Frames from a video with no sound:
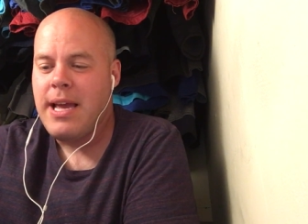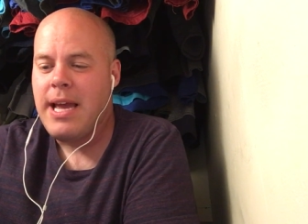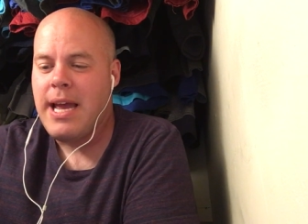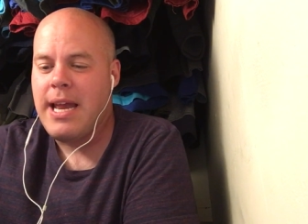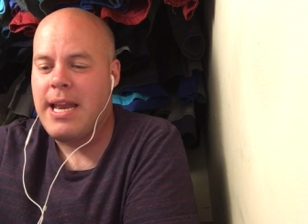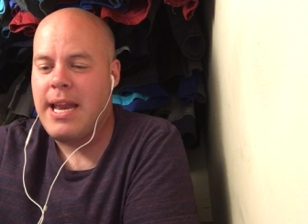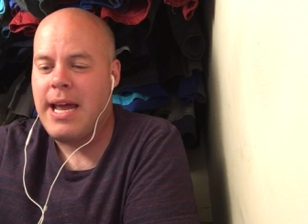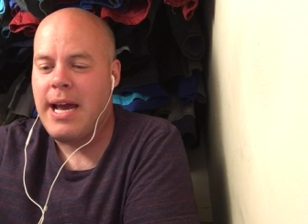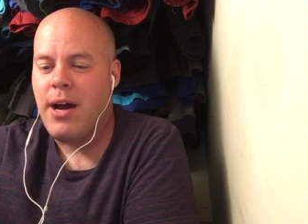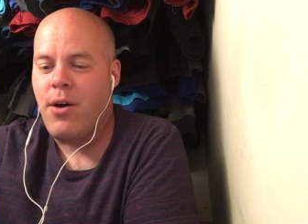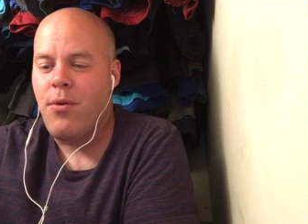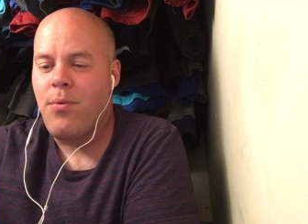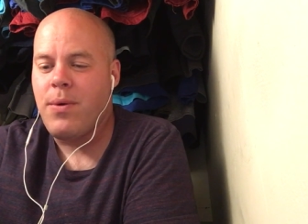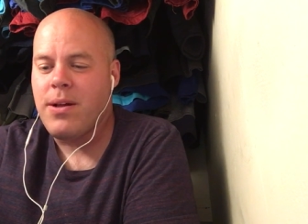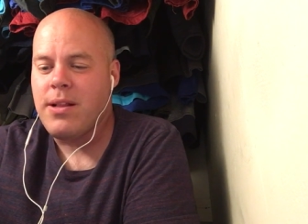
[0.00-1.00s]
And now
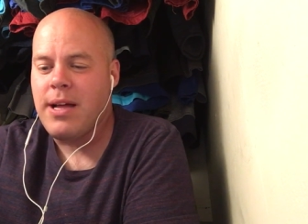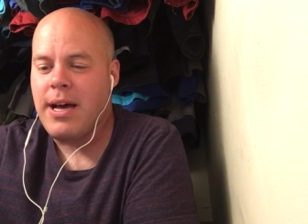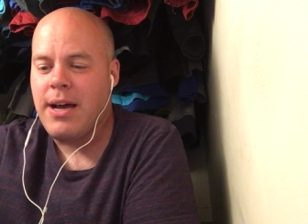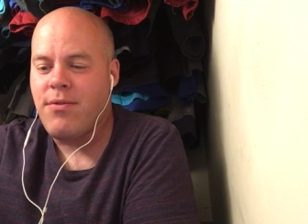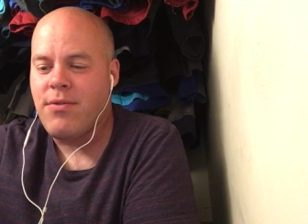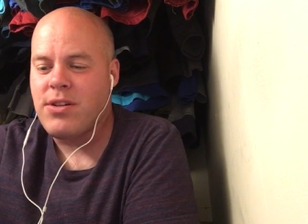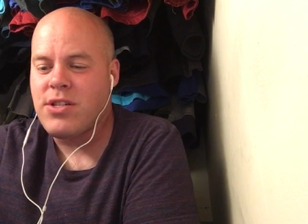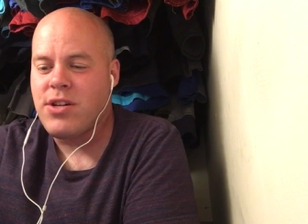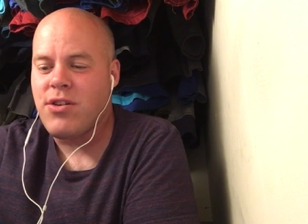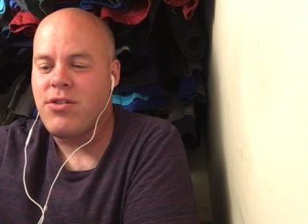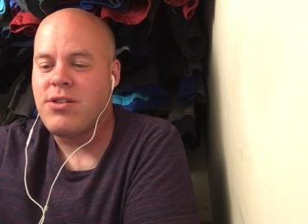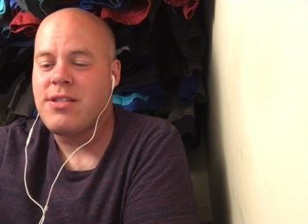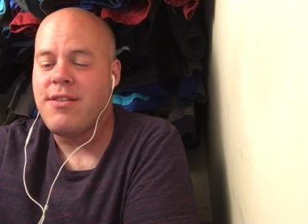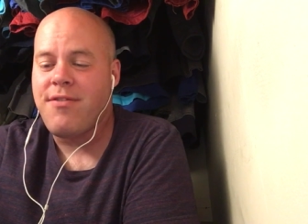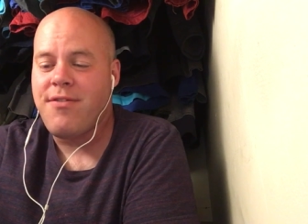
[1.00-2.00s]
will I return
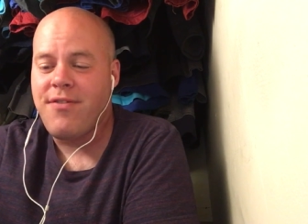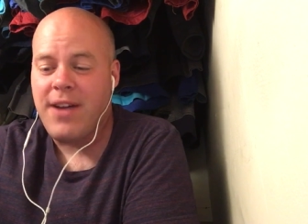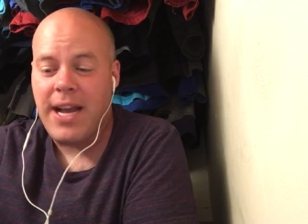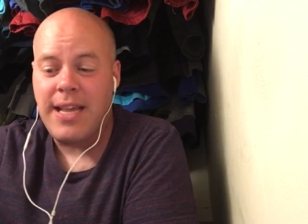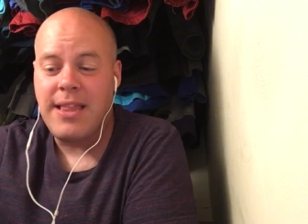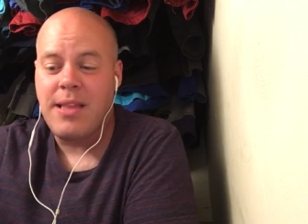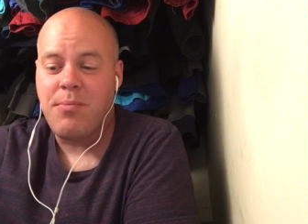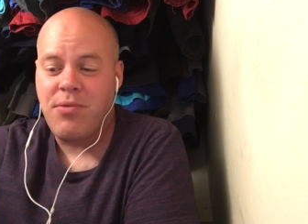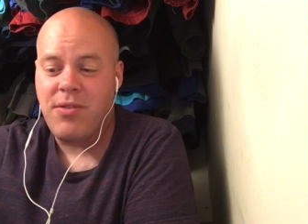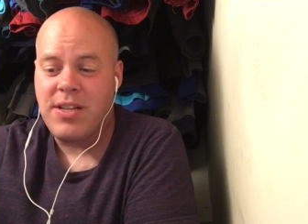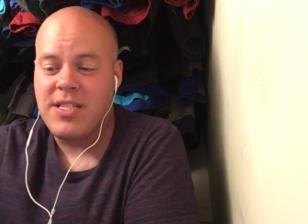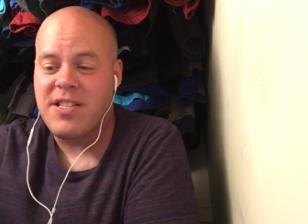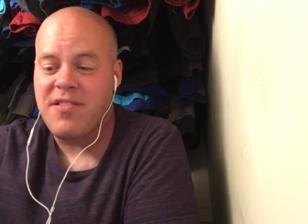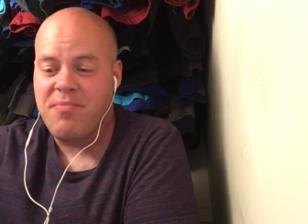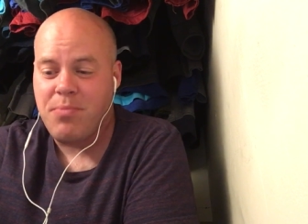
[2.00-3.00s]
to fight the
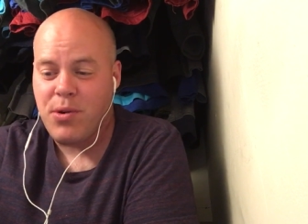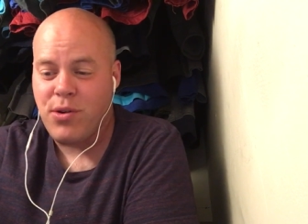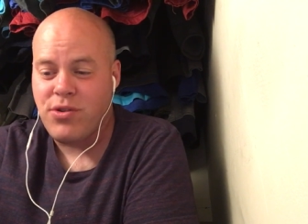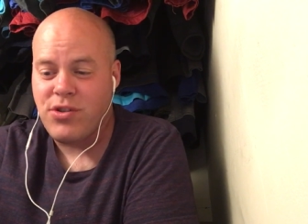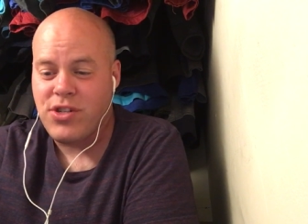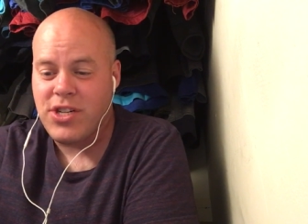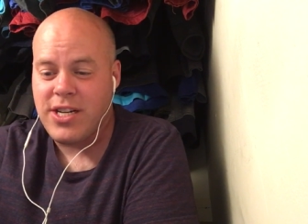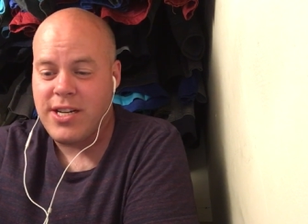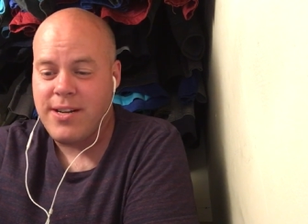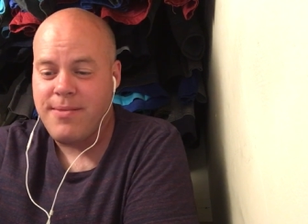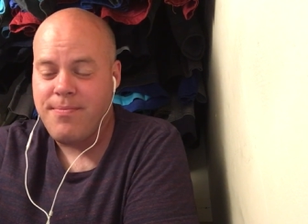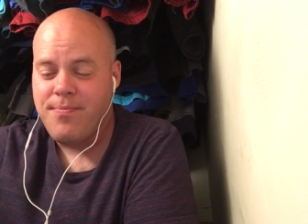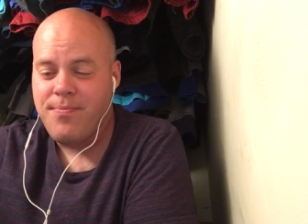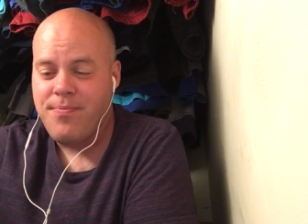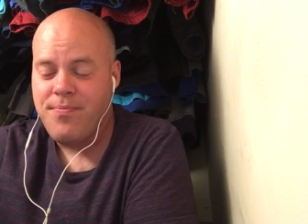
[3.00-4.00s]
prince of Persia.
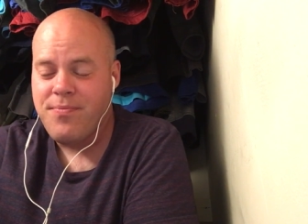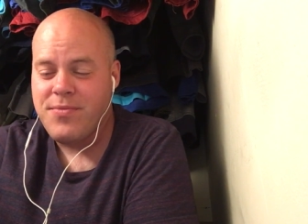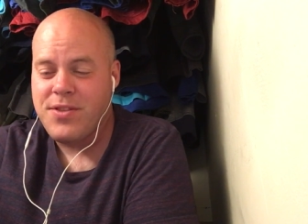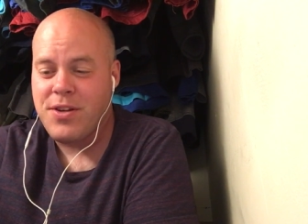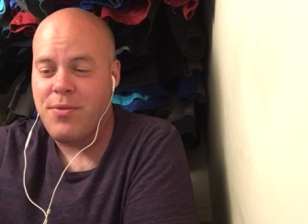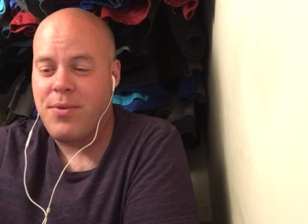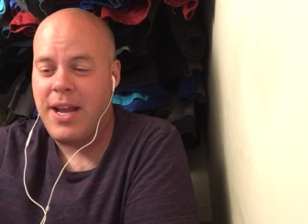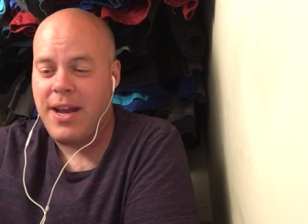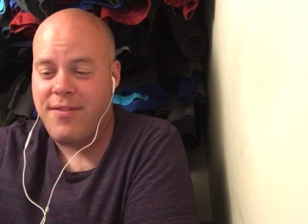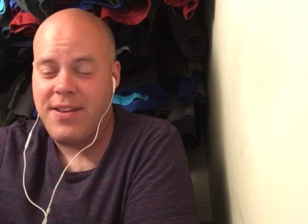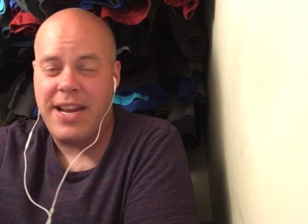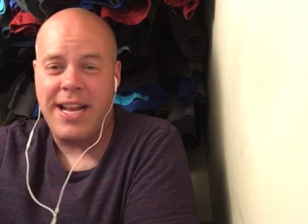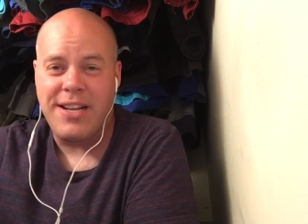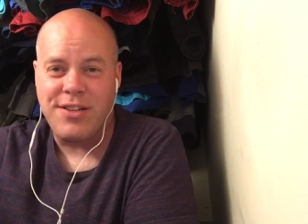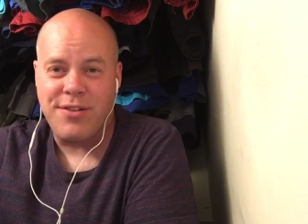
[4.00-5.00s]
So we have an
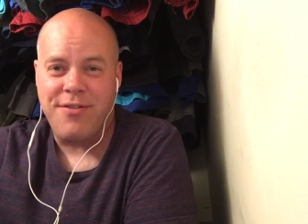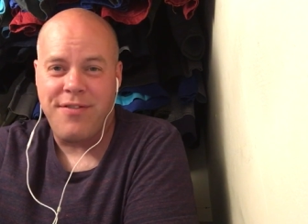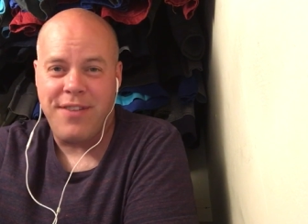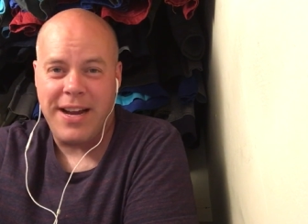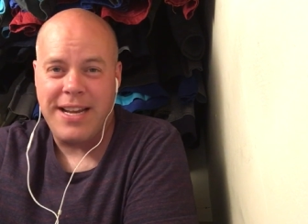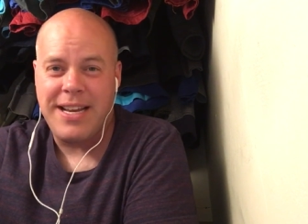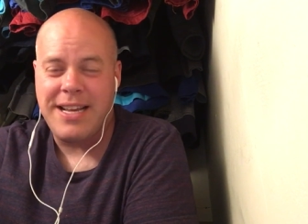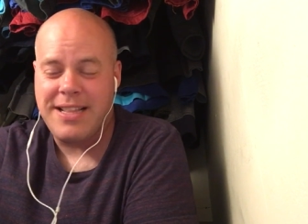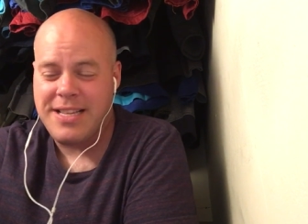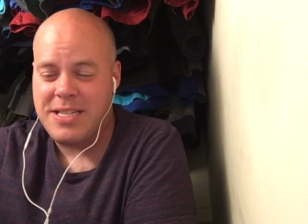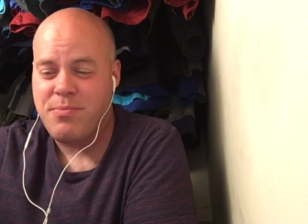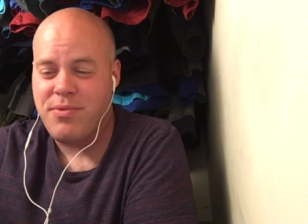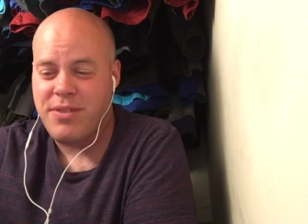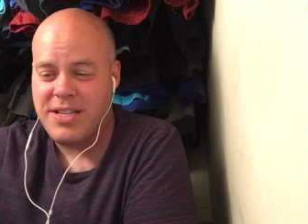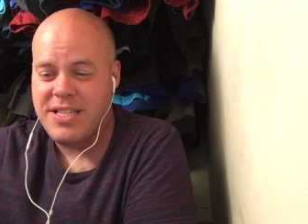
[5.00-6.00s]
angel fighting this
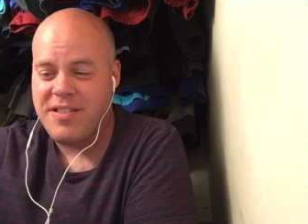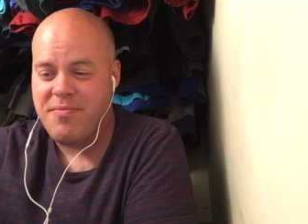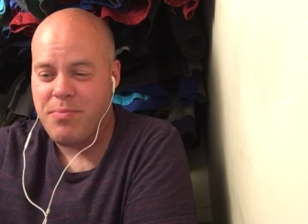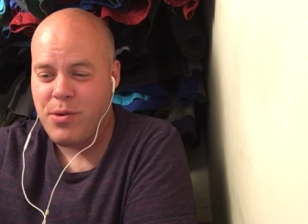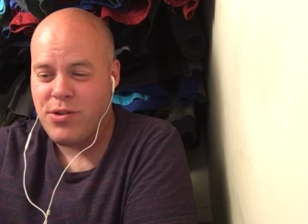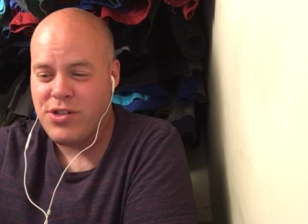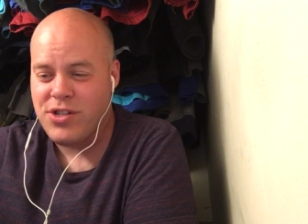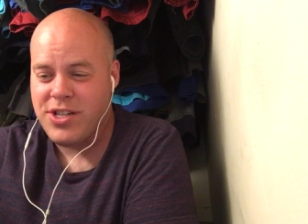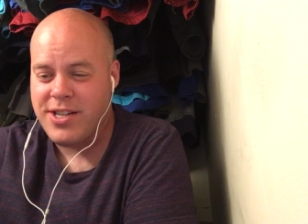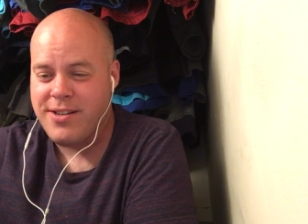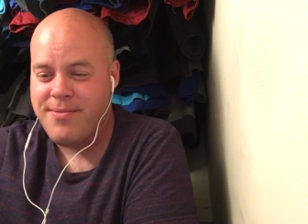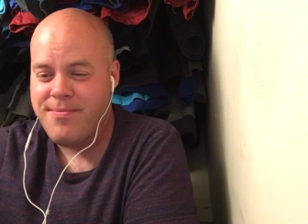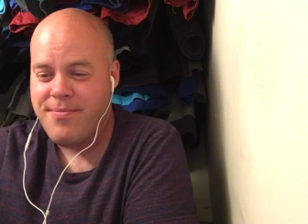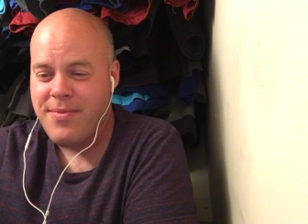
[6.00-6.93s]
prince of Persia.